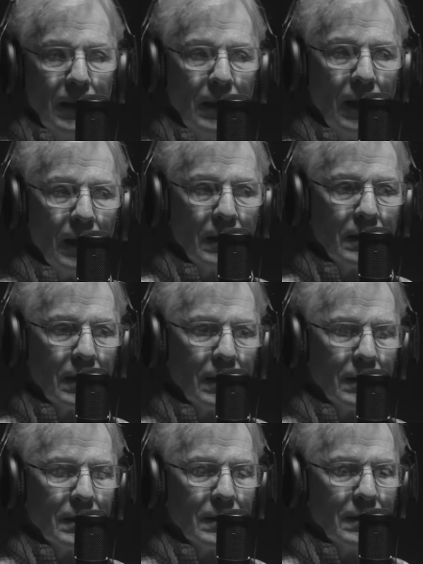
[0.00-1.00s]

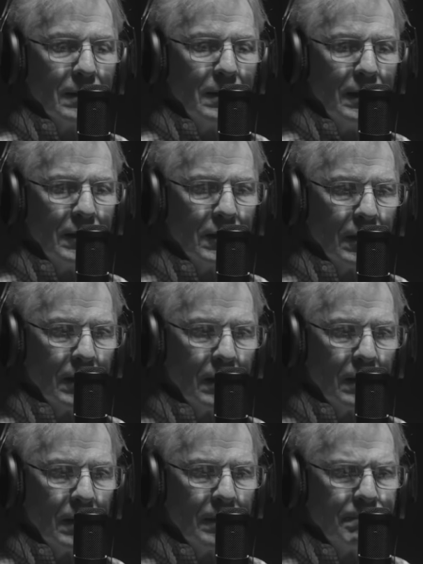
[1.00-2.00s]
And he said,
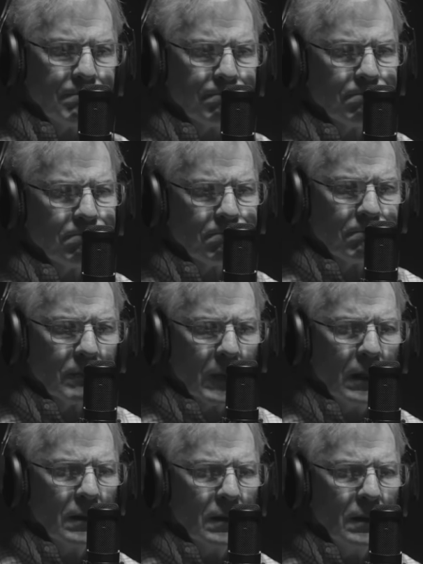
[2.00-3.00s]
"How
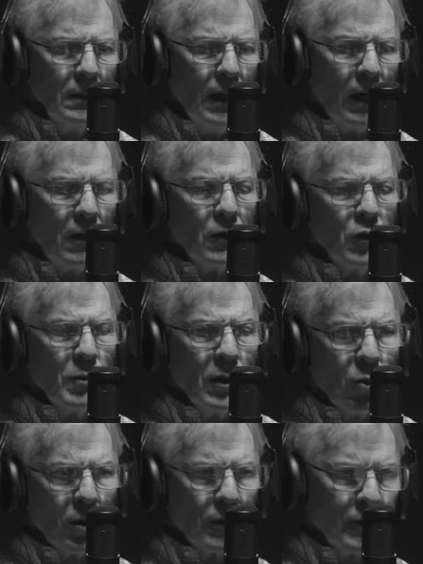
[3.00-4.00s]
long have you been
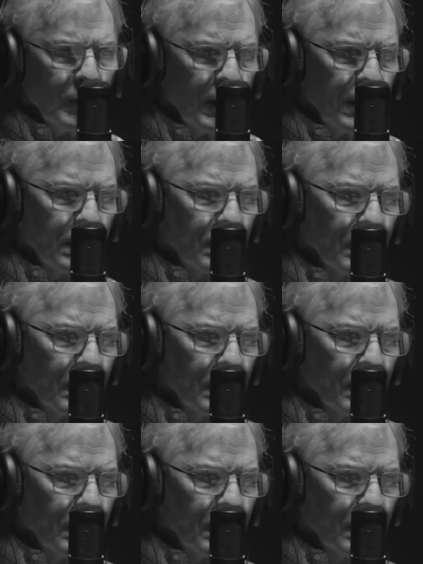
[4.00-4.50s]
working for me?"